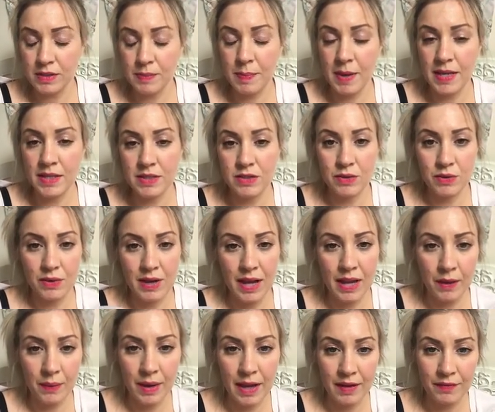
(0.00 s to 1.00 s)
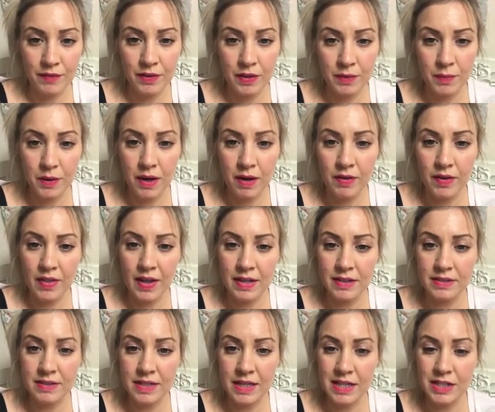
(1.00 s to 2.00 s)
depending on how heavy you are at
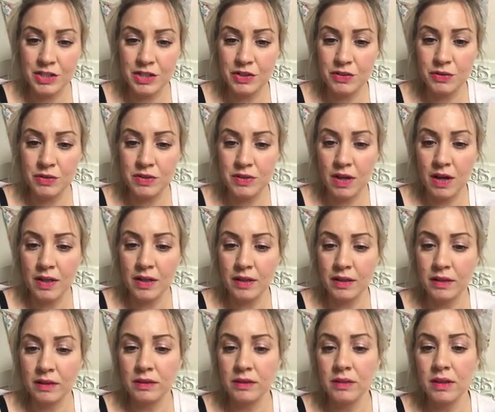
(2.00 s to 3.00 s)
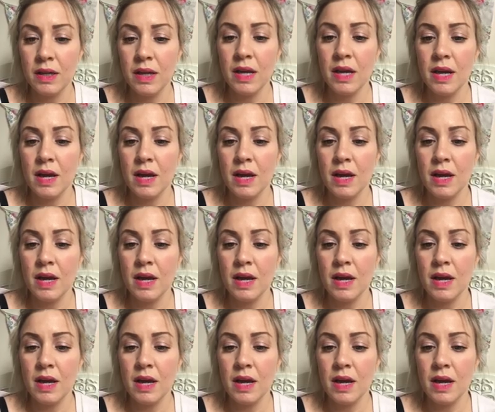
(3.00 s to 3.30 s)
that stage in your cycle.